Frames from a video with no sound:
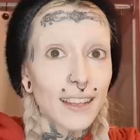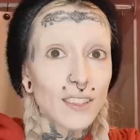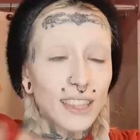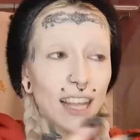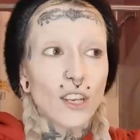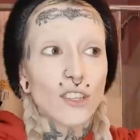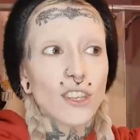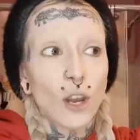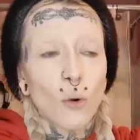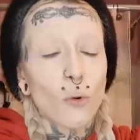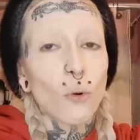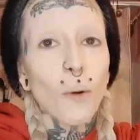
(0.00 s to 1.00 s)
They, they,
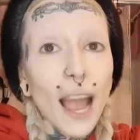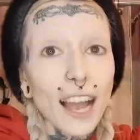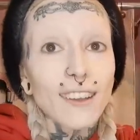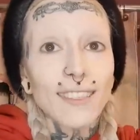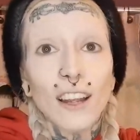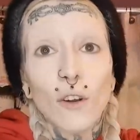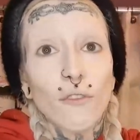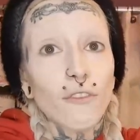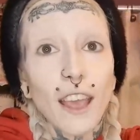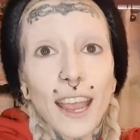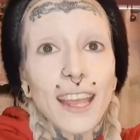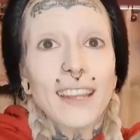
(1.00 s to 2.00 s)
they don't crack, they don't
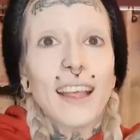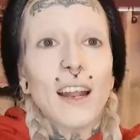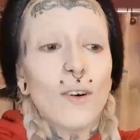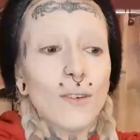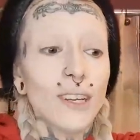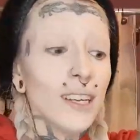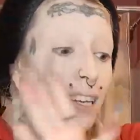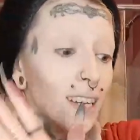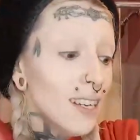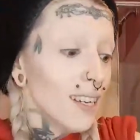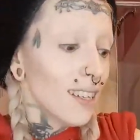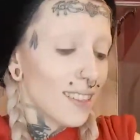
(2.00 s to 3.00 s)
fade, they don't,
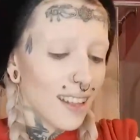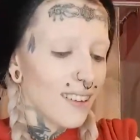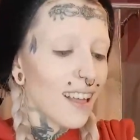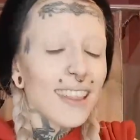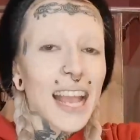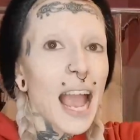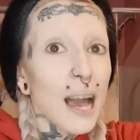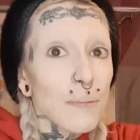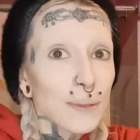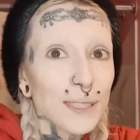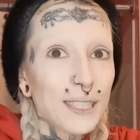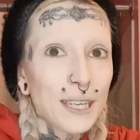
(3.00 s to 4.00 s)
nothing
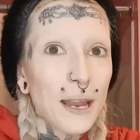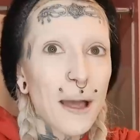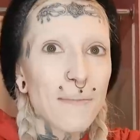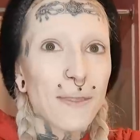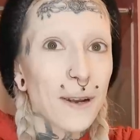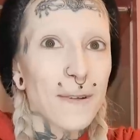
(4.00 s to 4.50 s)
happens to them.